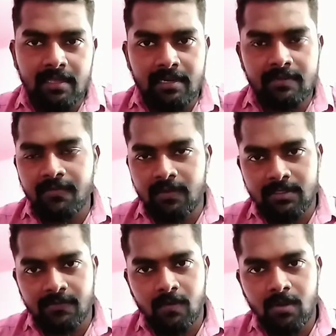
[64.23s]
that
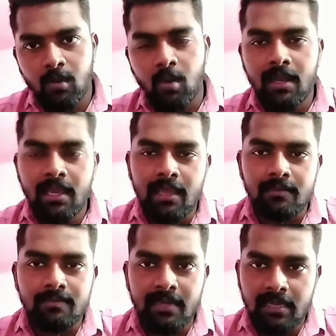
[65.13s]
first of all why I
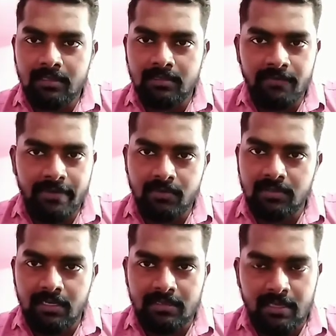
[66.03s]
am making this video
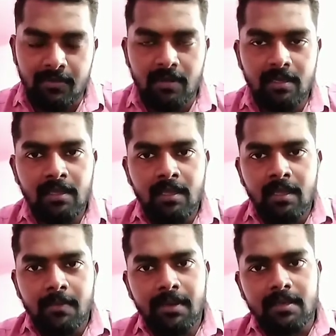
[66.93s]
in Tamil,
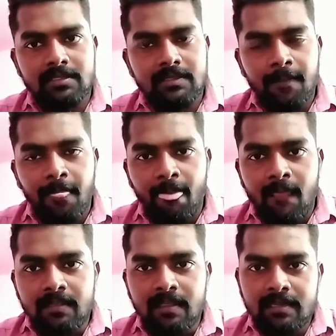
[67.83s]
because
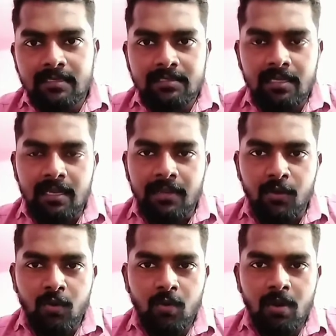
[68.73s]
there is
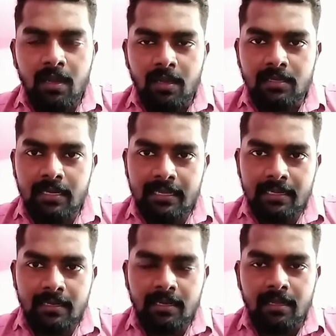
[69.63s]
no
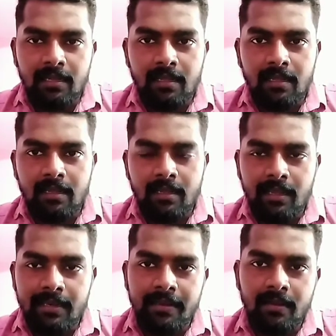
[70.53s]
clear
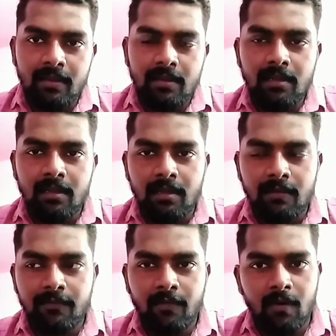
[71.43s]
idea
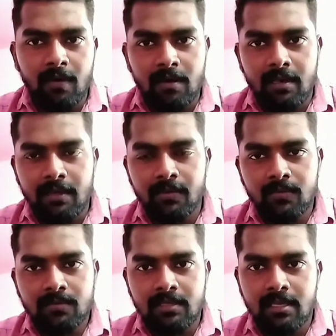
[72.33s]
for
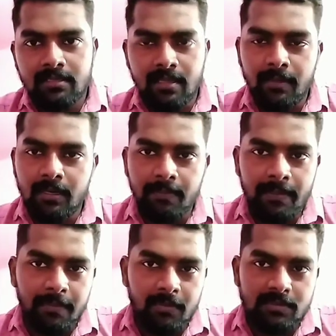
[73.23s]
Tamil
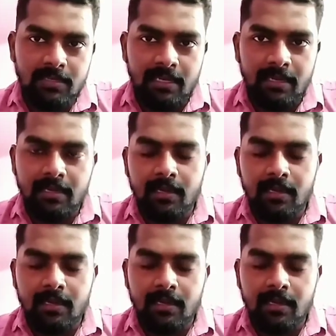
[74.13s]
people. Like